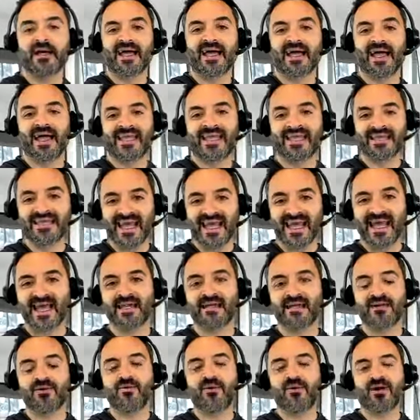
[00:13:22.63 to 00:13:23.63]
And
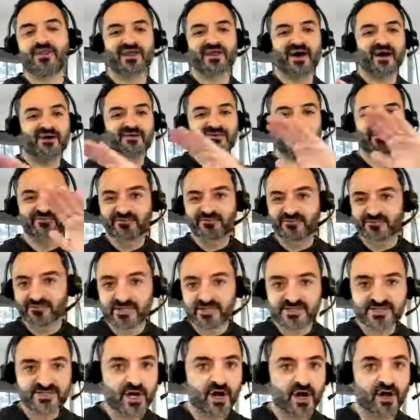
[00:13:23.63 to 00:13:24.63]
then without
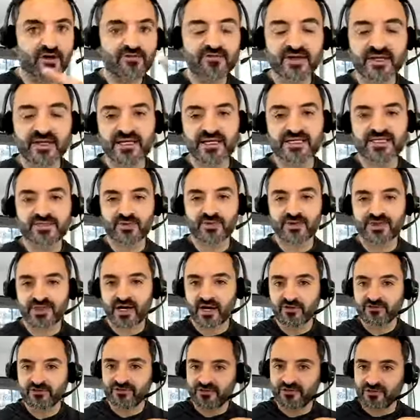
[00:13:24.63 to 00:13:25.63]
resolving this,
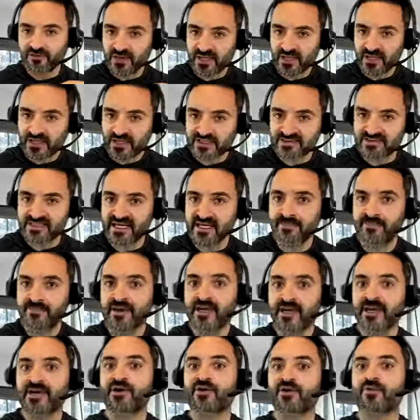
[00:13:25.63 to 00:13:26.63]
without doing the deep
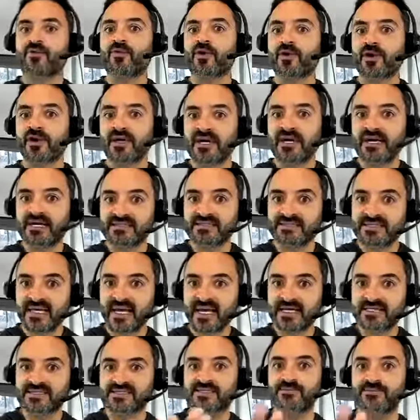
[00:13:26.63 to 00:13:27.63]
inner work it
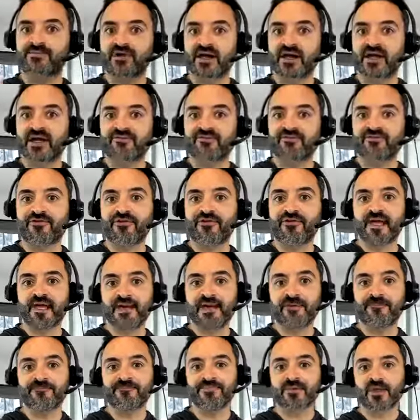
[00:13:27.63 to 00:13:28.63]
takes to break
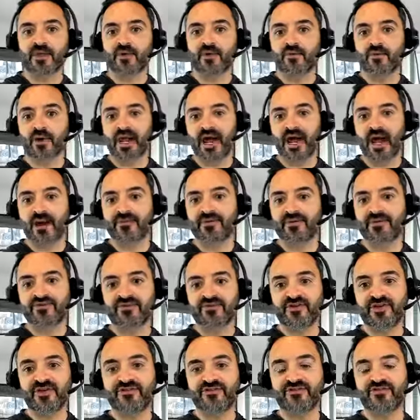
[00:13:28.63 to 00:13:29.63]
free, what
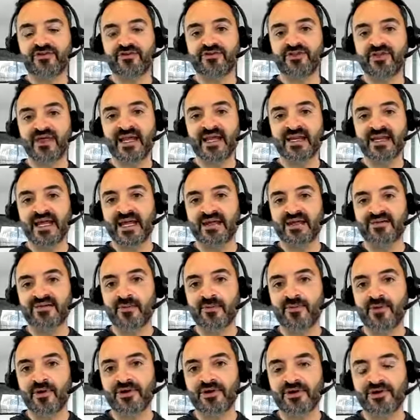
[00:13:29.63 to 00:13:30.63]
happens is you then end
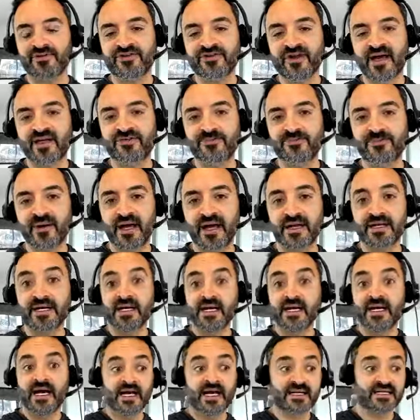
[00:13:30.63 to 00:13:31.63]
up on your deathbed
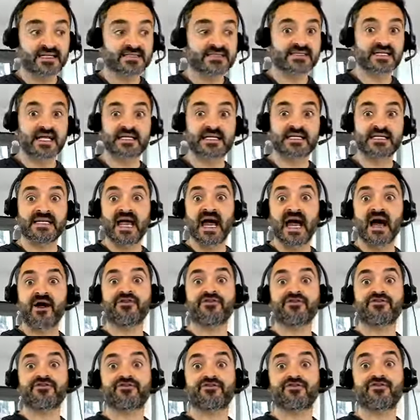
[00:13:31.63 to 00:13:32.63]
and it's like now
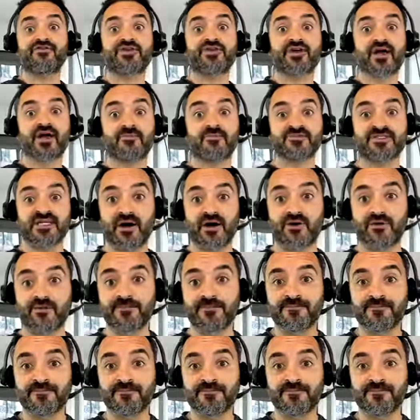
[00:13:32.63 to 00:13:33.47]
the truth comes out.